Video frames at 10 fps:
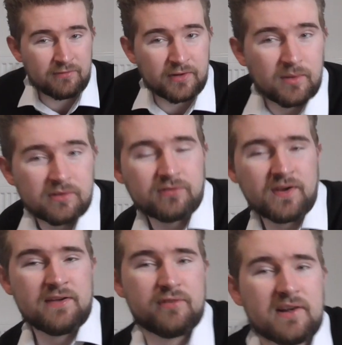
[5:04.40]
everyone's
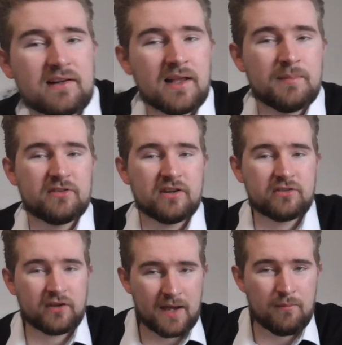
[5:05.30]
favourite, climate
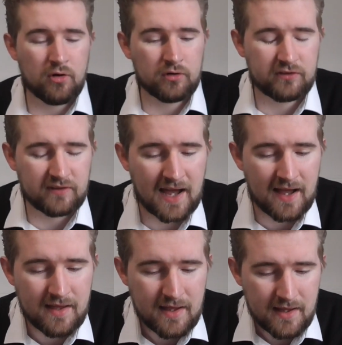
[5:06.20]
change. I'll get more onto
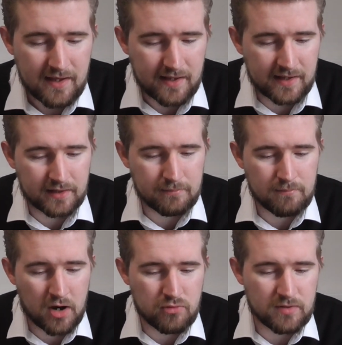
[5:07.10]
that in a
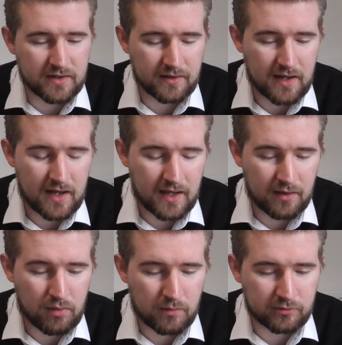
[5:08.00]
moment.
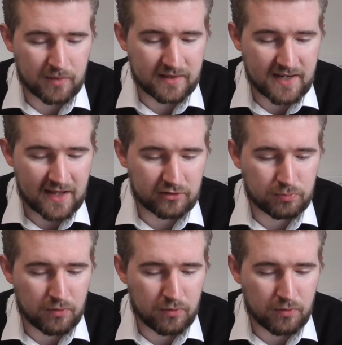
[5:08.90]
What was my next